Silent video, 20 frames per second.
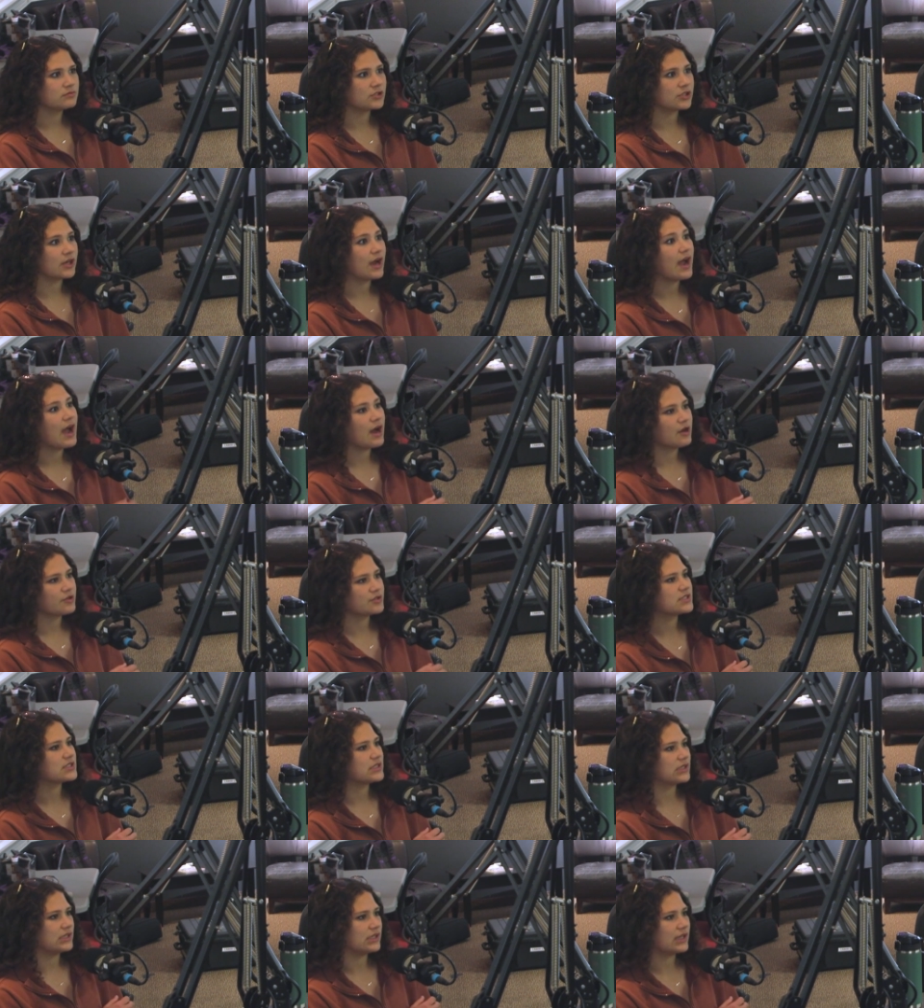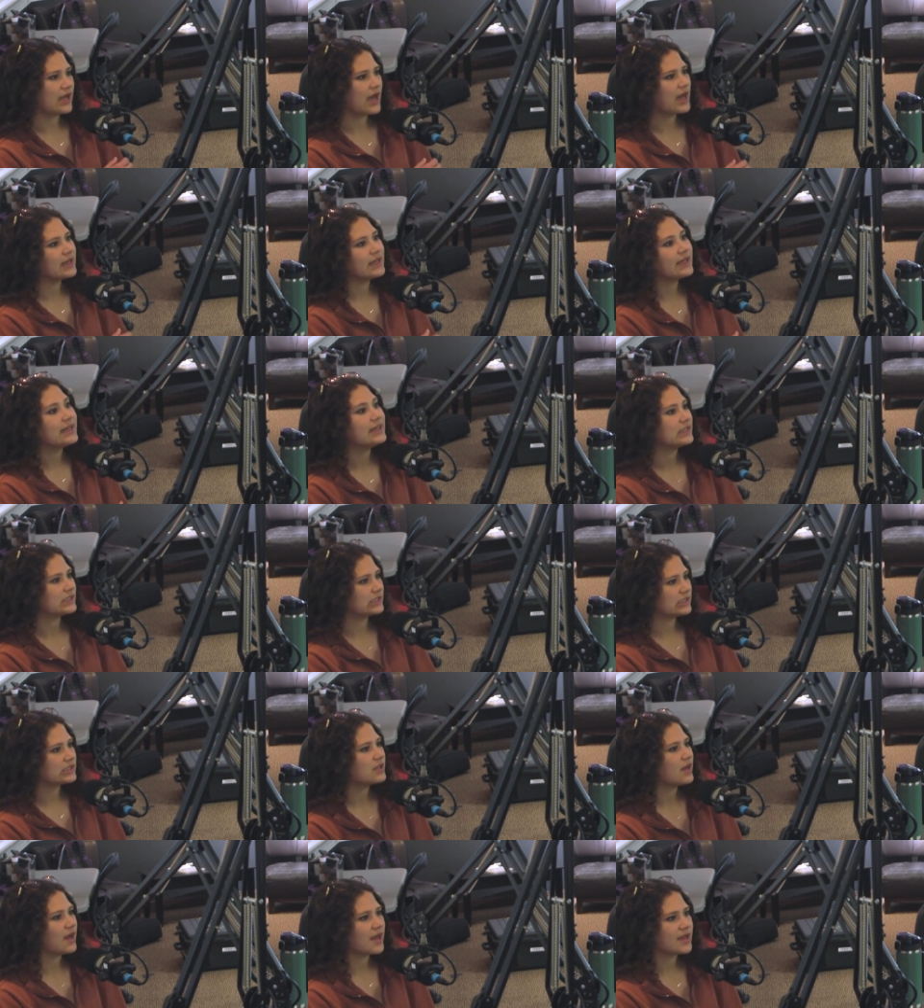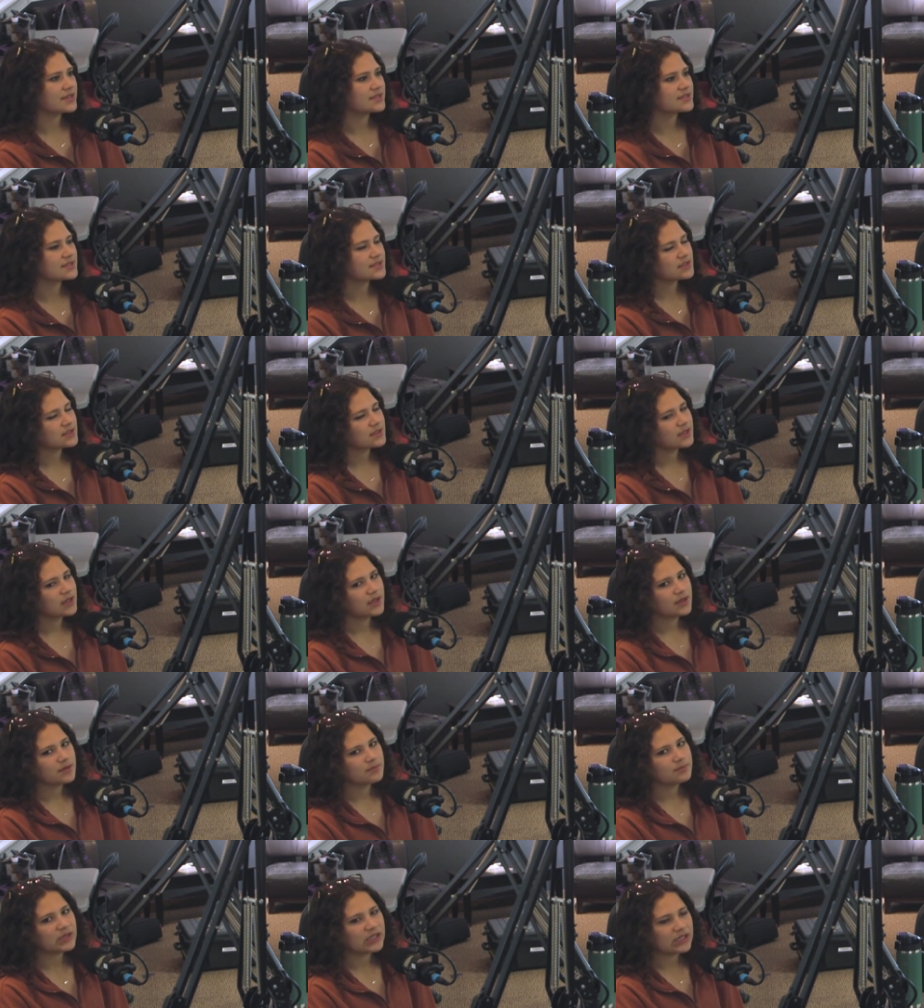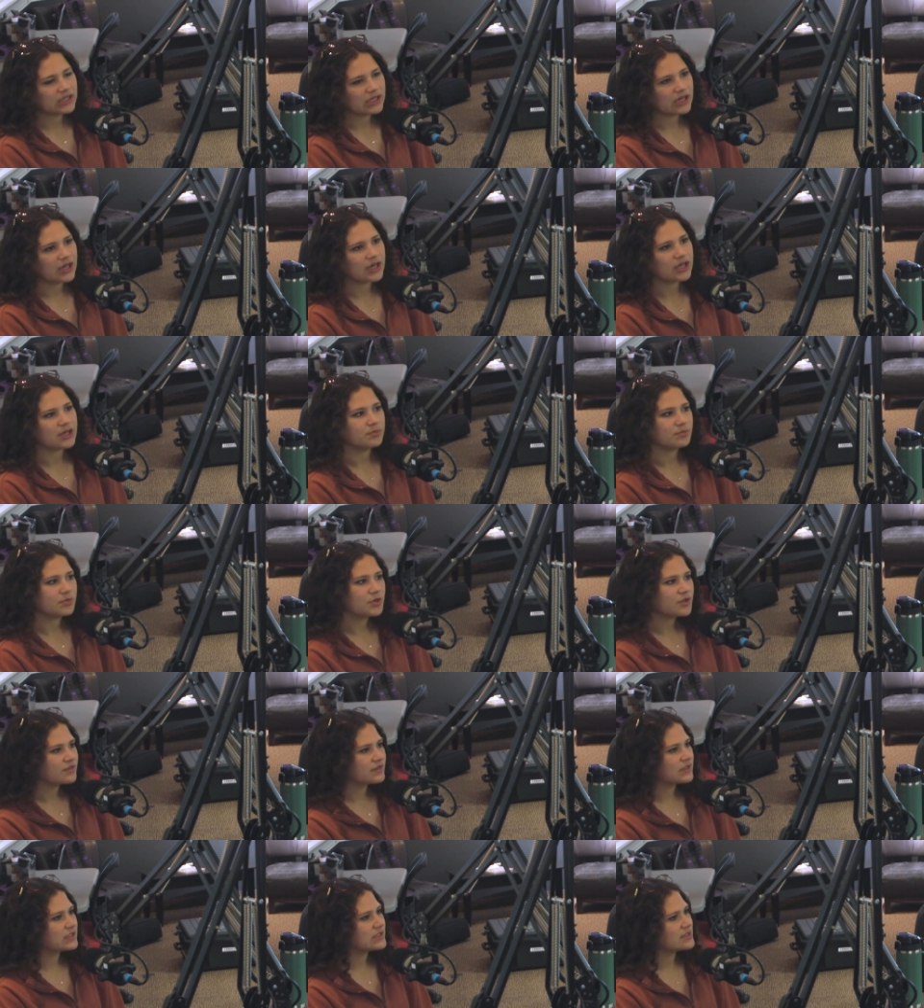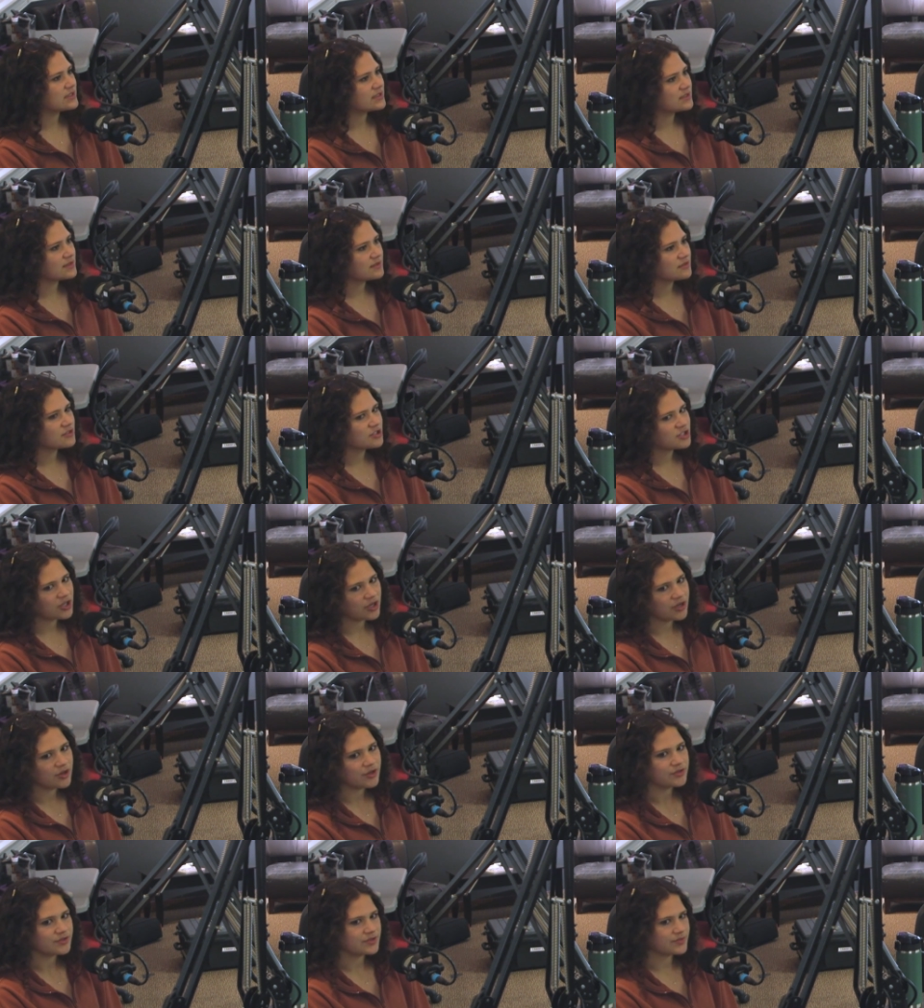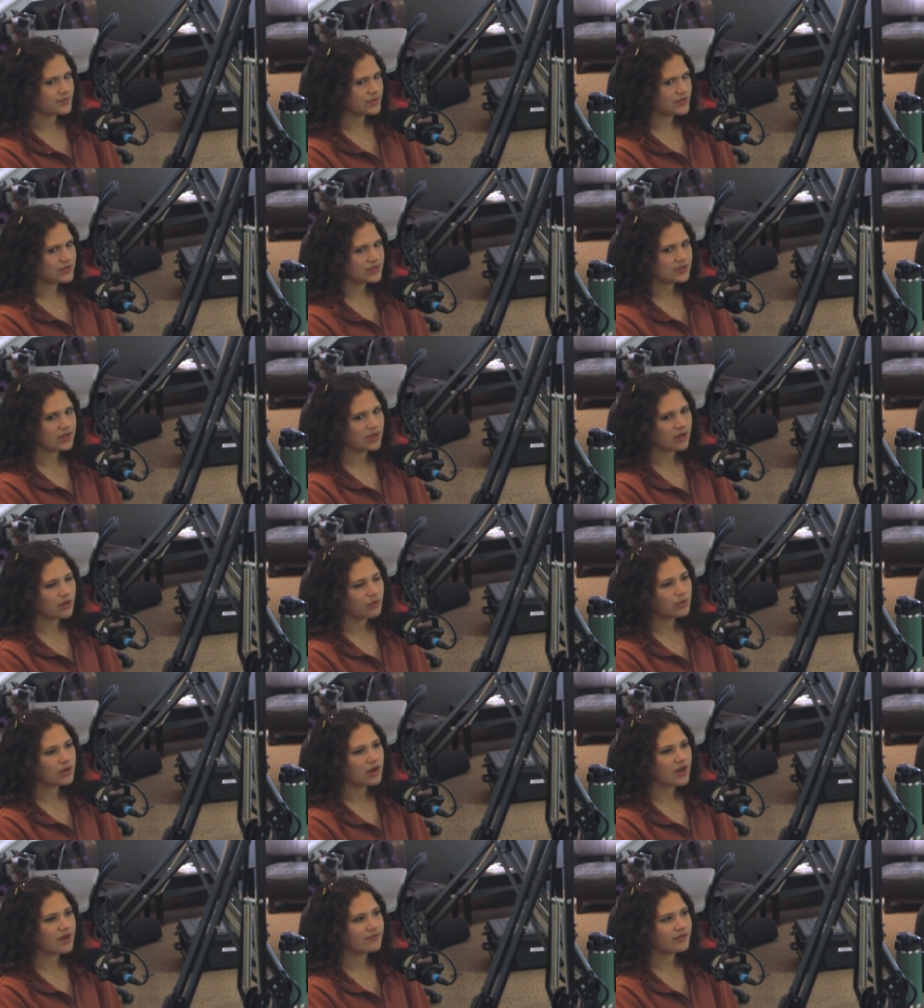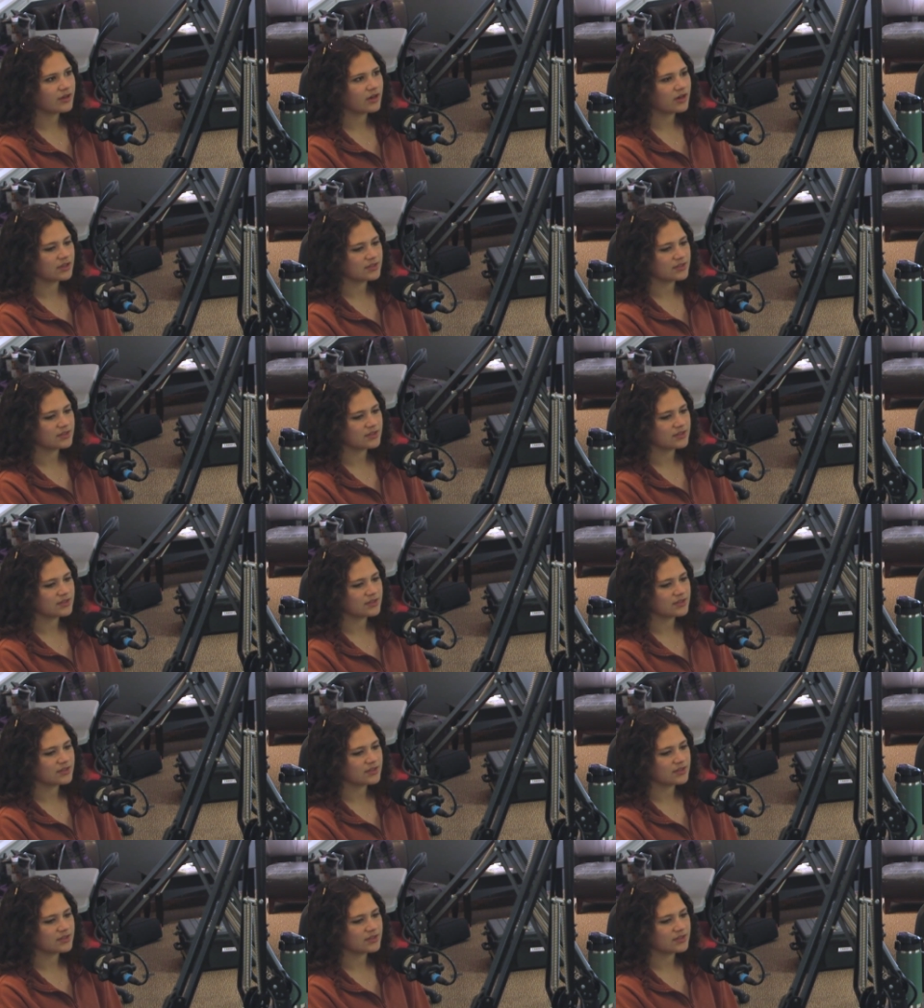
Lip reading: or how to kind of analyze media and movies, shows, music, whatever.